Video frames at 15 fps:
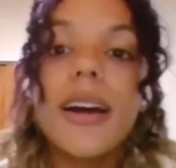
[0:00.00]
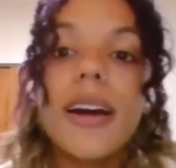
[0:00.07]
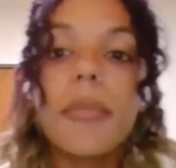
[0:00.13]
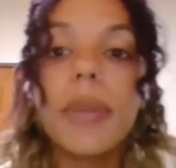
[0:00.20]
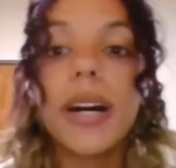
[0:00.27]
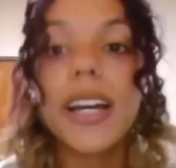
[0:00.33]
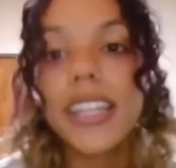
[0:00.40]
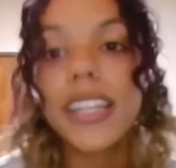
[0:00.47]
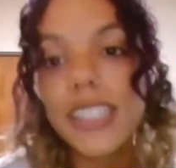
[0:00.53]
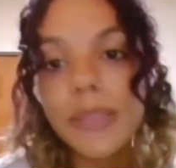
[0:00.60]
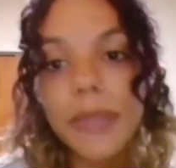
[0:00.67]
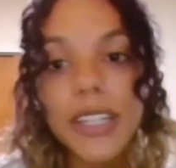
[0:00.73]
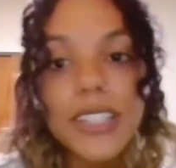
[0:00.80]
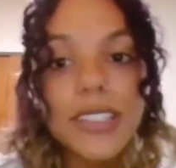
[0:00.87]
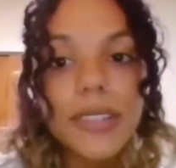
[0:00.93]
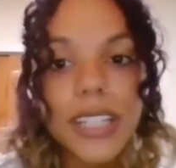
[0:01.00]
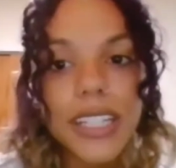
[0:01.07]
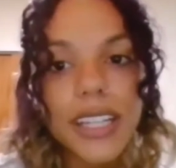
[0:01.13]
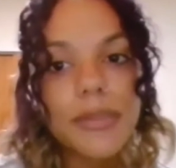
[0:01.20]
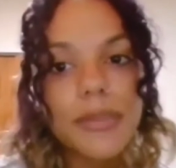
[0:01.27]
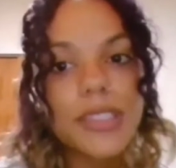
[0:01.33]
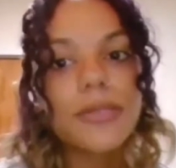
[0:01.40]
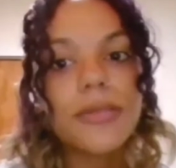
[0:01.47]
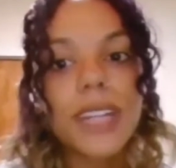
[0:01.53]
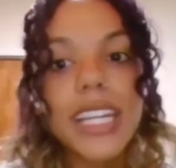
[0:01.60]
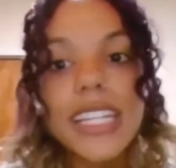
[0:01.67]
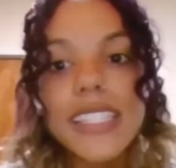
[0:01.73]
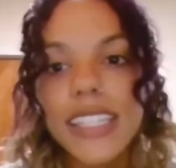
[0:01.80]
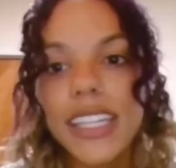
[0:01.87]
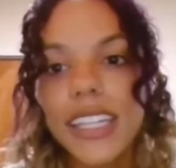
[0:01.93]
But especially when it comes to
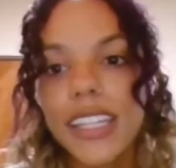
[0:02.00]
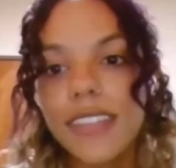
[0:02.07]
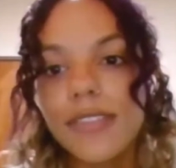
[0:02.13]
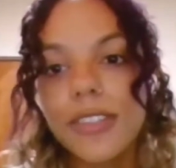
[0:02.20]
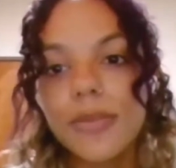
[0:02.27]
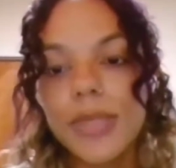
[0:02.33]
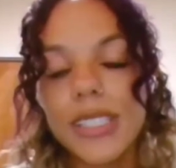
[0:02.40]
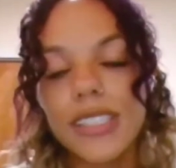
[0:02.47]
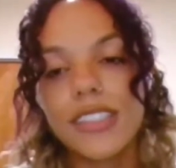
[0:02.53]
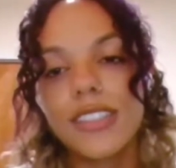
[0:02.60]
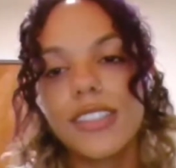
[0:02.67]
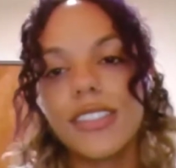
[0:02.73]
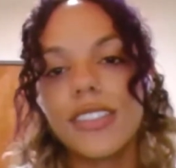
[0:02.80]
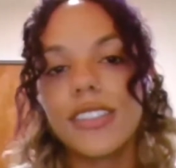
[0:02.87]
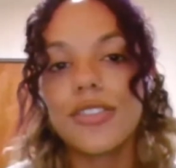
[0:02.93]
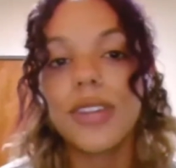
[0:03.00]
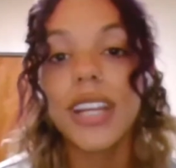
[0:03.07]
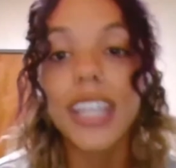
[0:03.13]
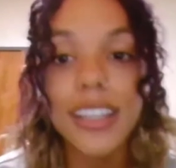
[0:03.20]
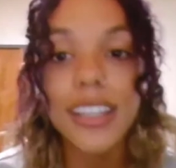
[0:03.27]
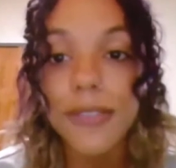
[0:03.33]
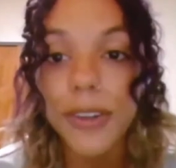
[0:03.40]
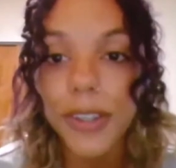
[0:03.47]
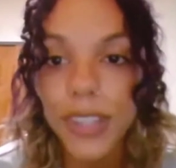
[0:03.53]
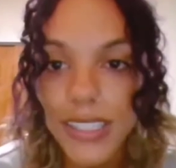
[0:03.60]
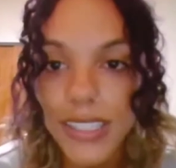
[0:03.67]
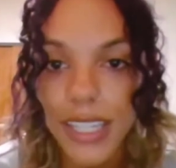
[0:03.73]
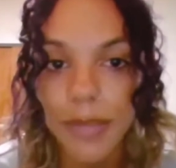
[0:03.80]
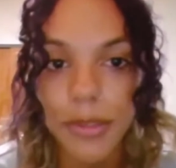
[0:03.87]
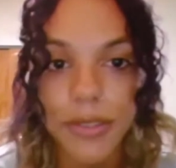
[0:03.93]
racing, if you've been training for the
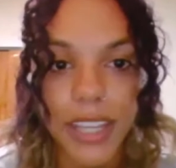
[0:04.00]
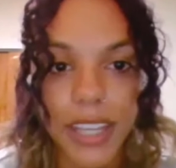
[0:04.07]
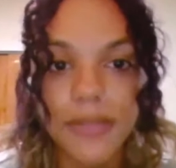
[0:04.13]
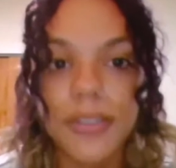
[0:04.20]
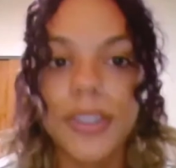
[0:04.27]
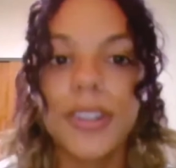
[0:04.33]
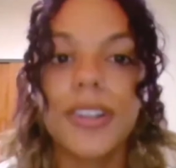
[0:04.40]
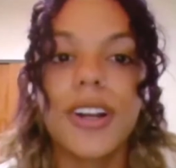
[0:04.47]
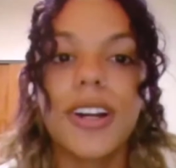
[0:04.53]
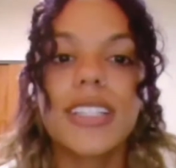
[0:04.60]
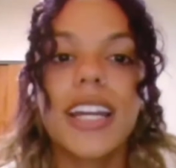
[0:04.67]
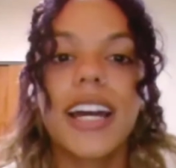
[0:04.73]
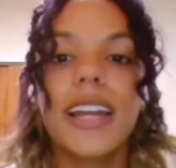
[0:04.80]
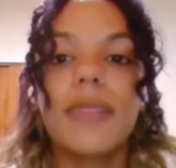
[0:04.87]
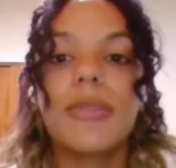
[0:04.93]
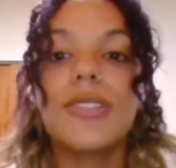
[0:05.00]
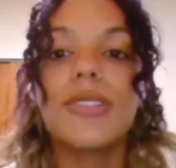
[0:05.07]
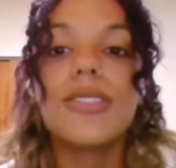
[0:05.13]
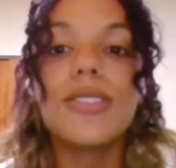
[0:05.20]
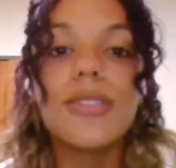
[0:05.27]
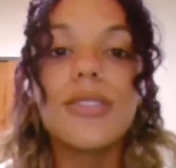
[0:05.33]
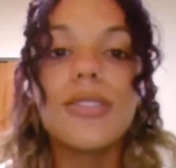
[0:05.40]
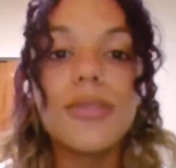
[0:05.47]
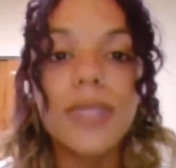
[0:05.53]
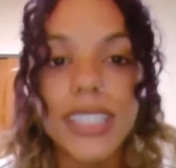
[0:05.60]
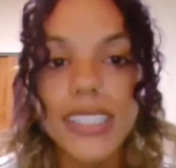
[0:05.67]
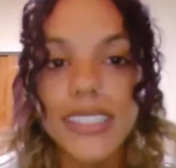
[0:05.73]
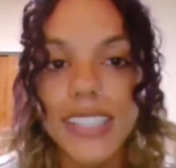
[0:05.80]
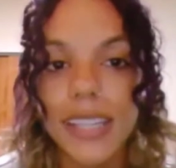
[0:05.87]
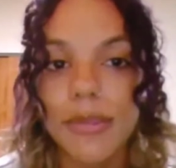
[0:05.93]
same event for a long time or doing
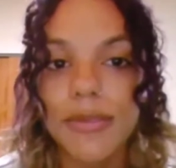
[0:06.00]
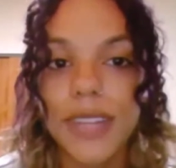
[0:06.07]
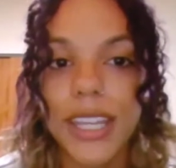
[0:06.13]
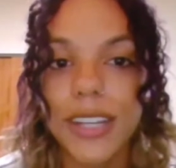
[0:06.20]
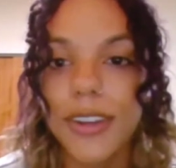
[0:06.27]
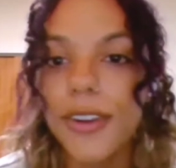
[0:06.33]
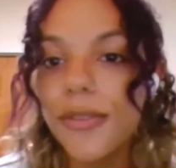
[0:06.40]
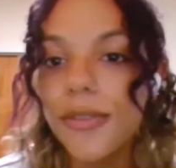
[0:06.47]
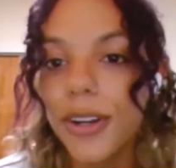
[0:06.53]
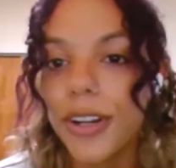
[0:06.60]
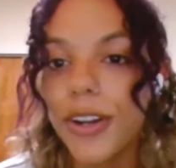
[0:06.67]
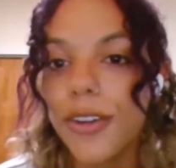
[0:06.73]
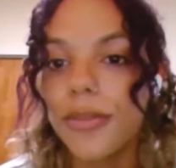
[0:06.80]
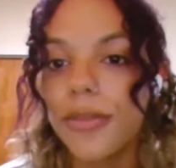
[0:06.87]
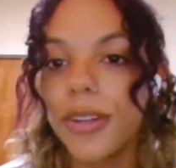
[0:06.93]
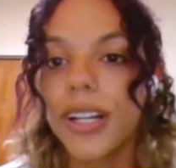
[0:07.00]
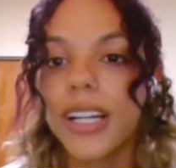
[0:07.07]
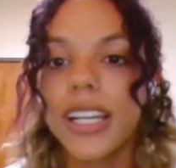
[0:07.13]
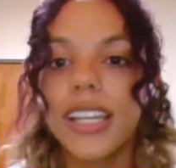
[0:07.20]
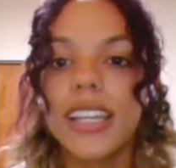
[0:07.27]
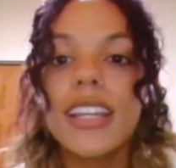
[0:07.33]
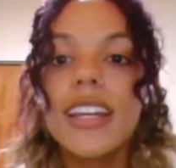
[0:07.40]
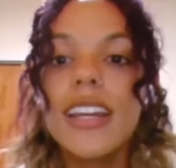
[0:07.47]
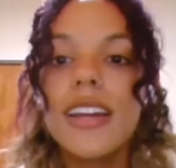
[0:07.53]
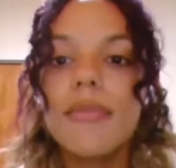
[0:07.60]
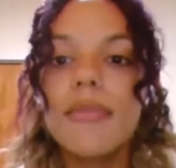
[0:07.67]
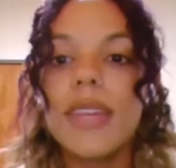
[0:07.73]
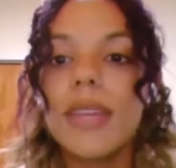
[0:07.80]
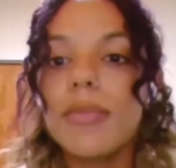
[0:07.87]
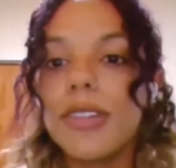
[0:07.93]
the same event over and over, and
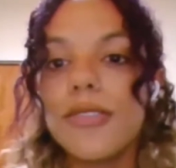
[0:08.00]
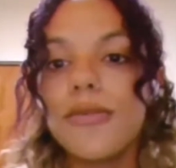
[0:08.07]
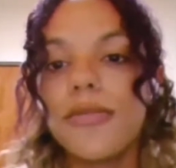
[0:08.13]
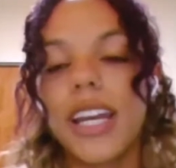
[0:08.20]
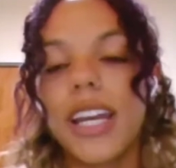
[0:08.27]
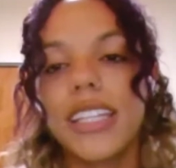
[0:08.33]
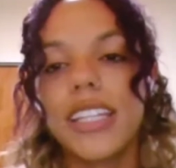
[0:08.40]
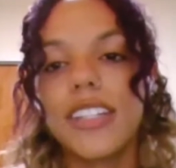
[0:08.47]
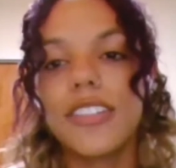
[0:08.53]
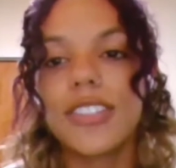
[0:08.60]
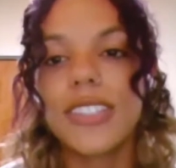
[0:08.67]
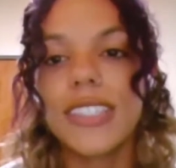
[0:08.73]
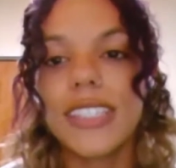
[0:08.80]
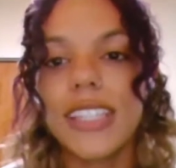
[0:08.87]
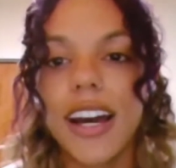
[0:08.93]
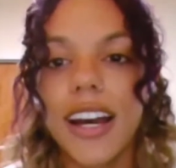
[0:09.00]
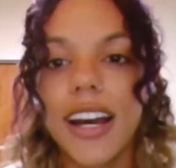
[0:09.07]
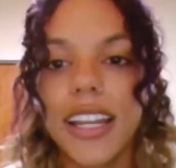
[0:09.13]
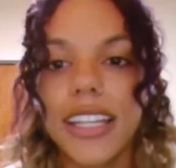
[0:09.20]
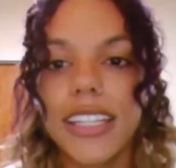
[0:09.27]
maybe you find that you're just not